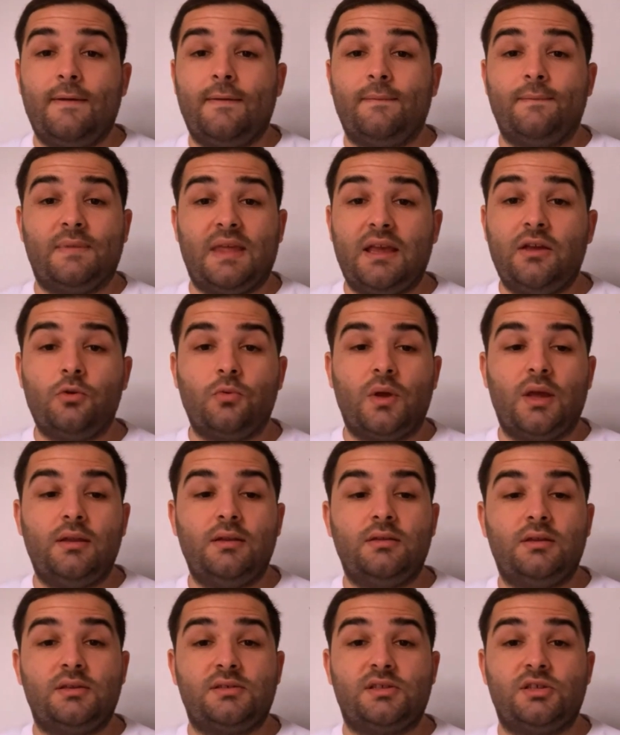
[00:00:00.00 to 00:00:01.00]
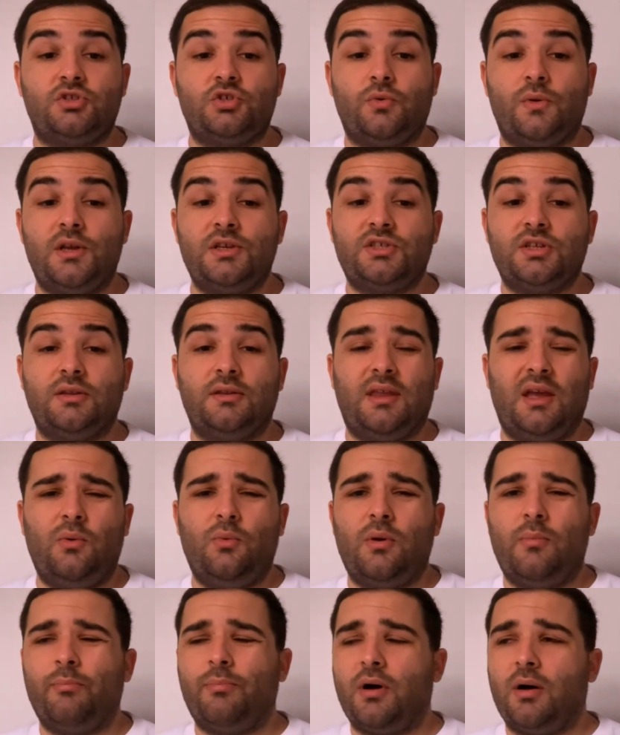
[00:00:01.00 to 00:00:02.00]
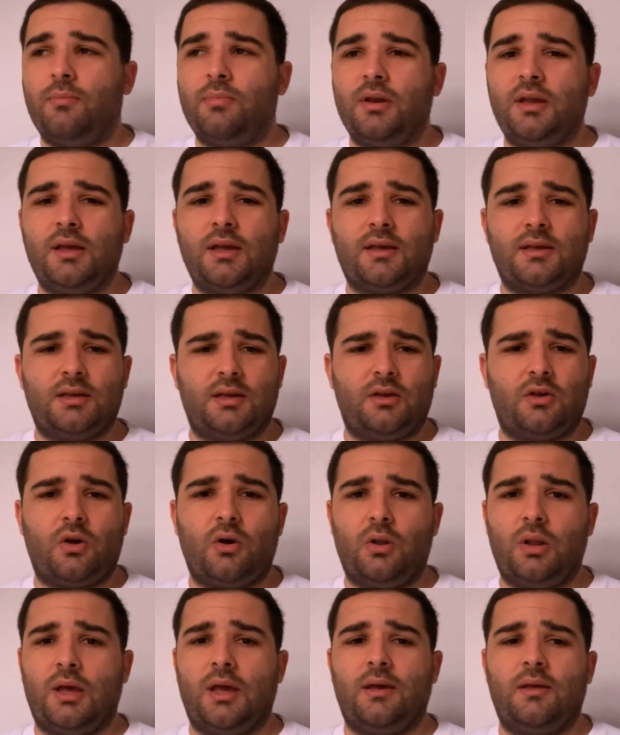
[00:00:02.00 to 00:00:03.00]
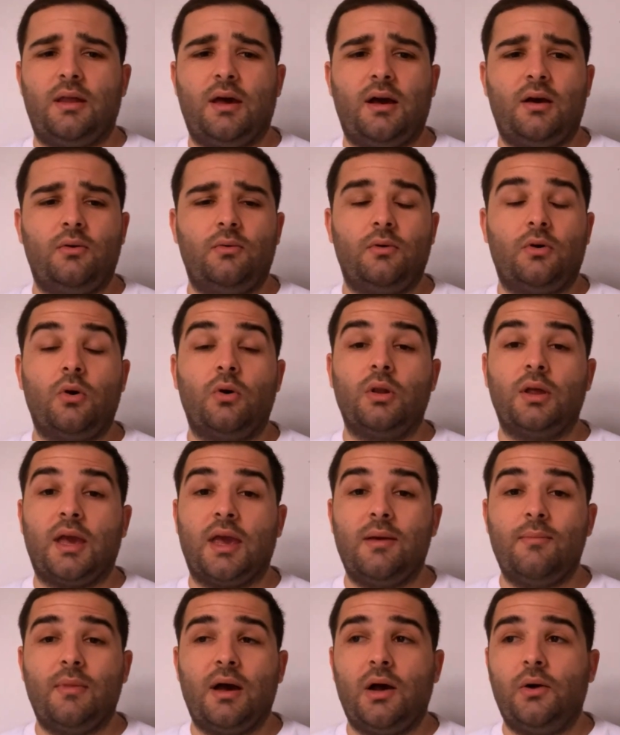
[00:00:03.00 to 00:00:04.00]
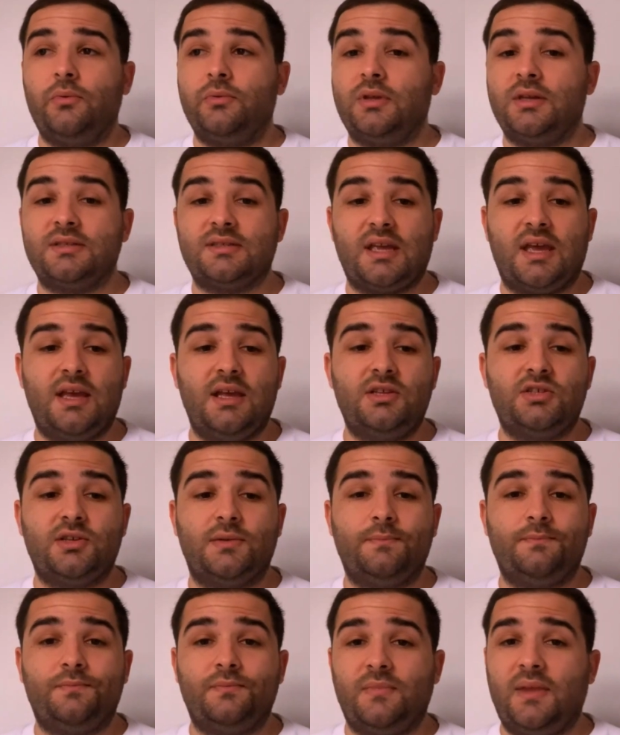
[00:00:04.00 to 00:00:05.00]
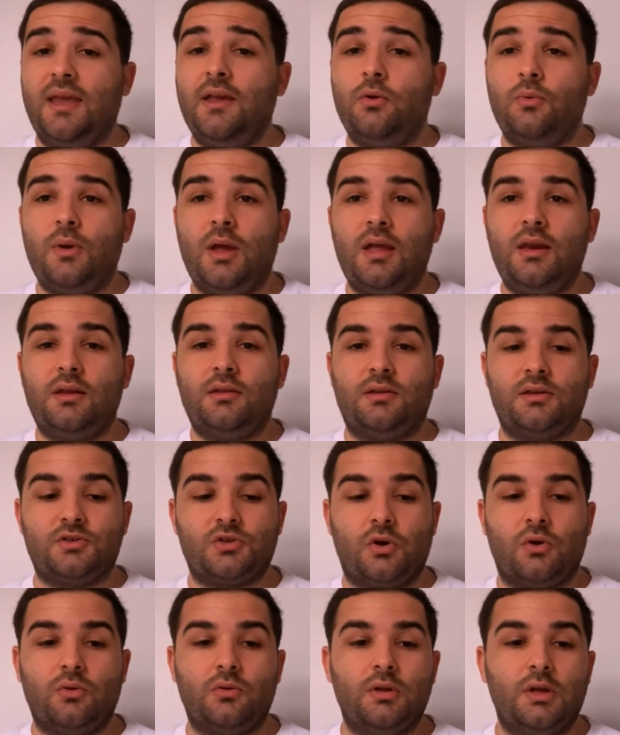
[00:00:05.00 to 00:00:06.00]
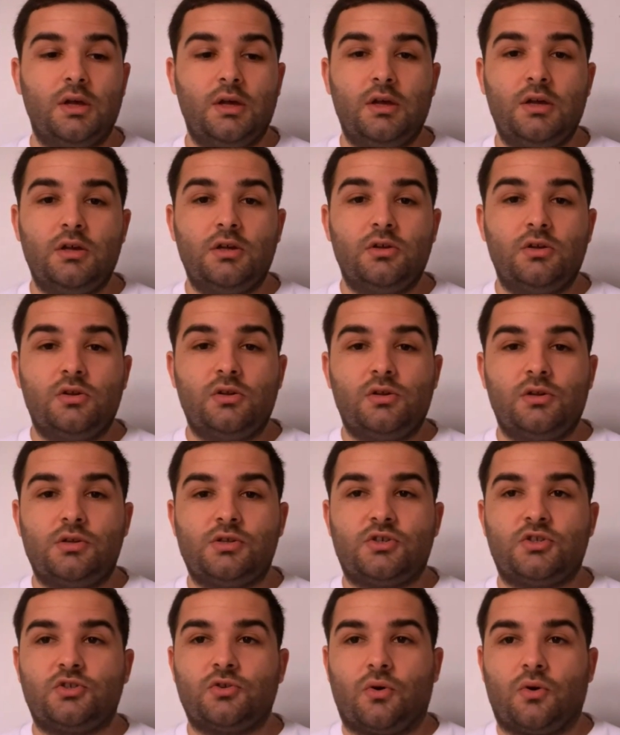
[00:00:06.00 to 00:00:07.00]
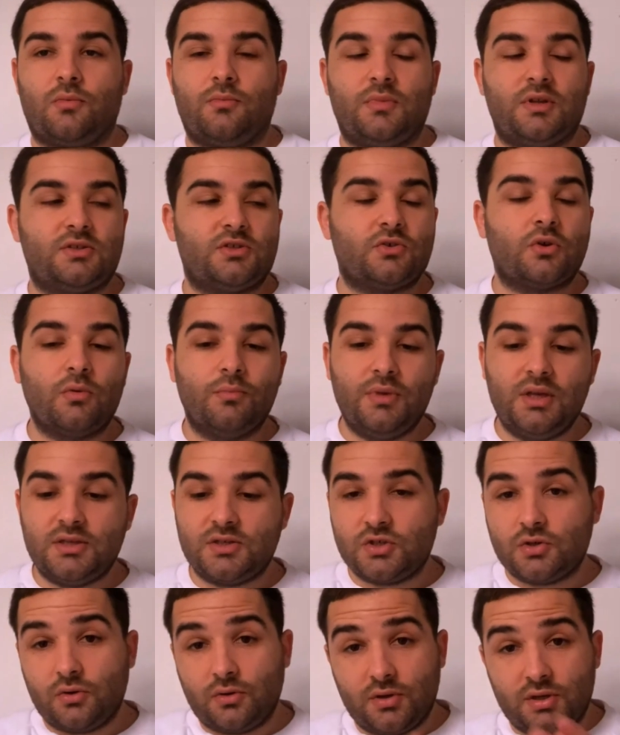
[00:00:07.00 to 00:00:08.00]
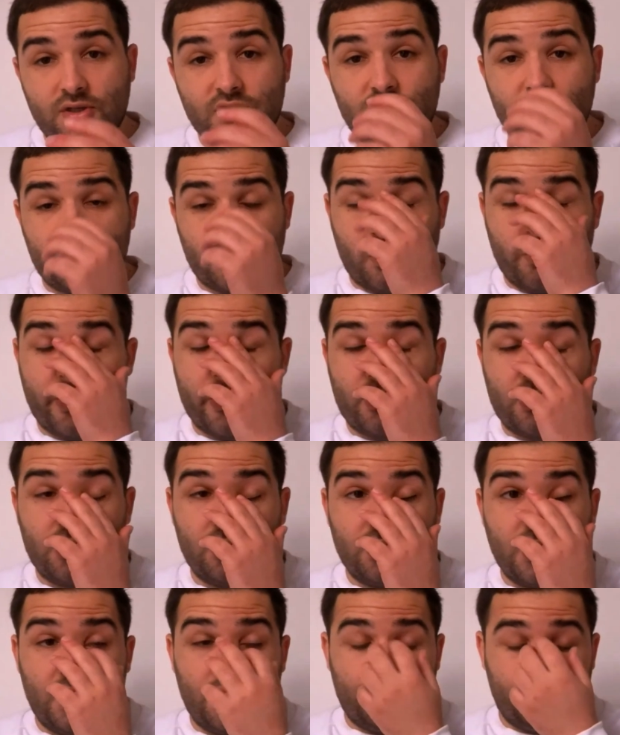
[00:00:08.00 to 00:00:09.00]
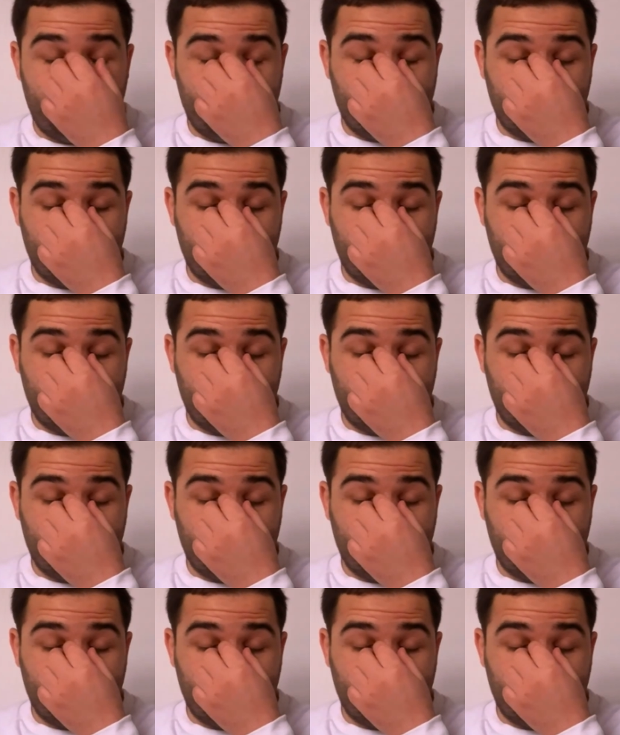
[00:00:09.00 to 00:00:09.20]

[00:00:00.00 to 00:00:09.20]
They created this situation. They went public, calling him out, his agent. They created this whole storm. It's Comiso, it's Joe Barone.